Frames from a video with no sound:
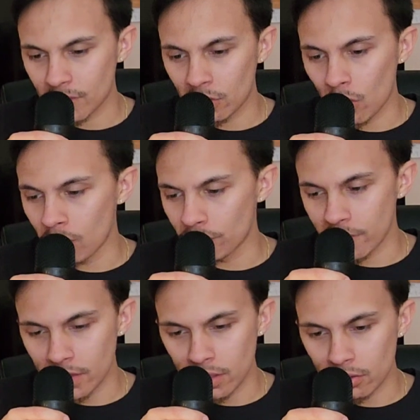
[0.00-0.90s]
over
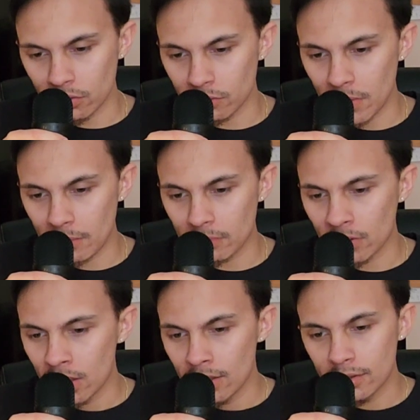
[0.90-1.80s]
the years, maybe
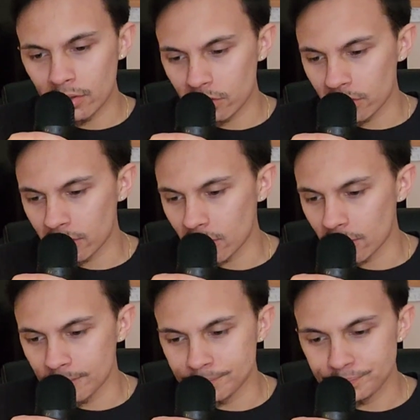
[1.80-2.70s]

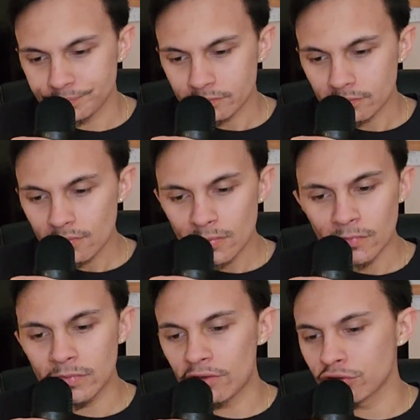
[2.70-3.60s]
during
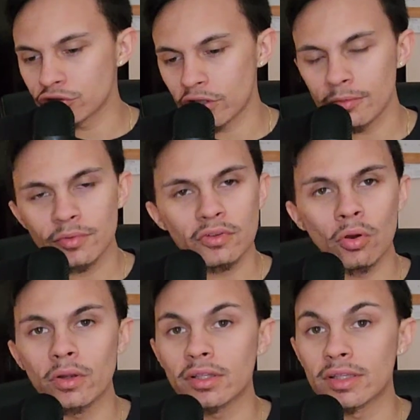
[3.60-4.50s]
different trips,
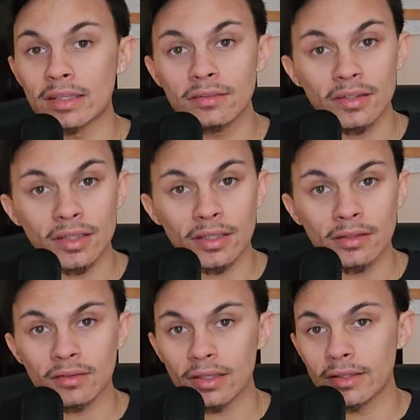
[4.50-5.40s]
going to
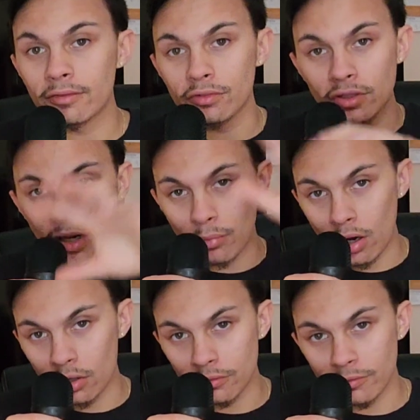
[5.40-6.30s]
DC, seeing different
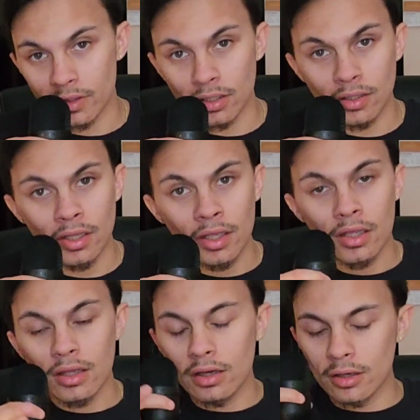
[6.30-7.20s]
typography,
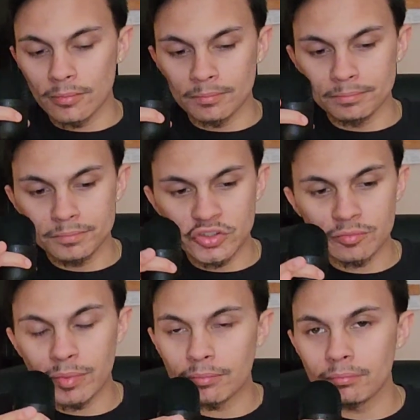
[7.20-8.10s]
just
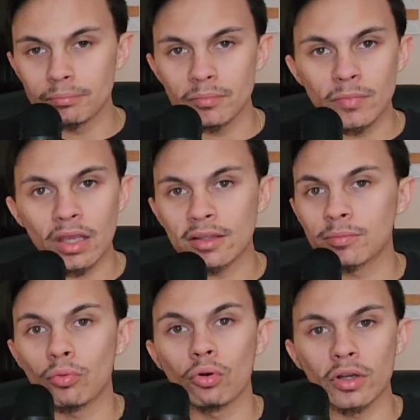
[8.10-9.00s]

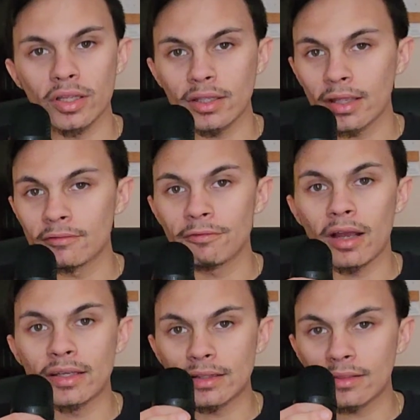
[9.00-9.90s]
exploring and
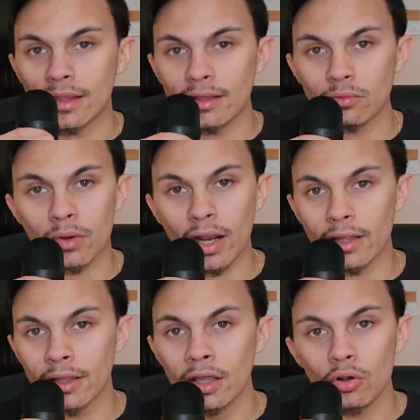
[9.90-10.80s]
finding things when
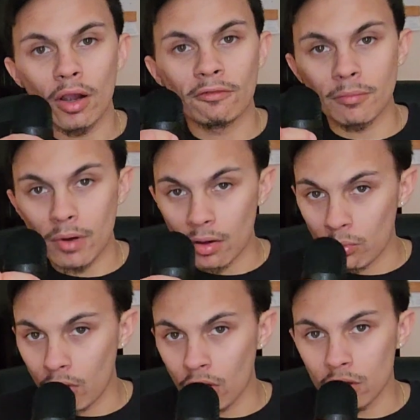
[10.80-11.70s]
I go out for my
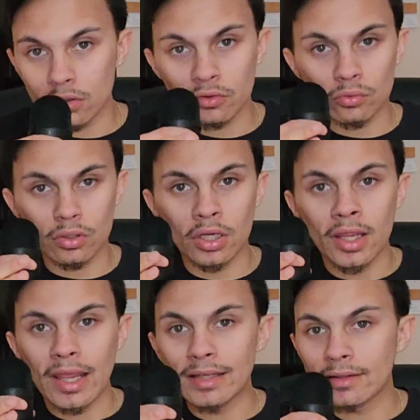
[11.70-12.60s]
walks, or
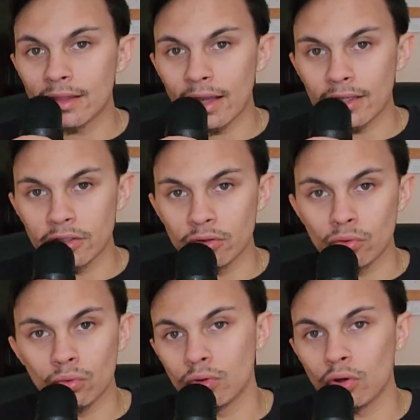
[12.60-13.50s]
anything I
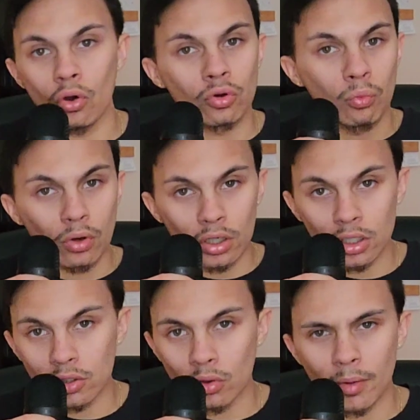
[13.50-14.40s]
do, go to
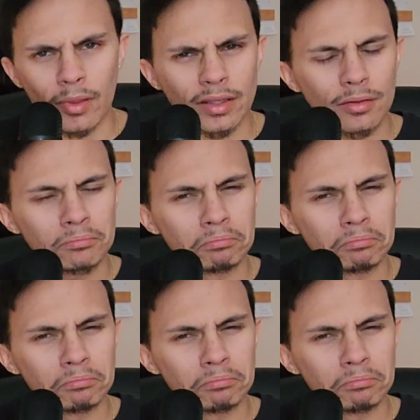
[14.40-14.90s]
work, or I'm like,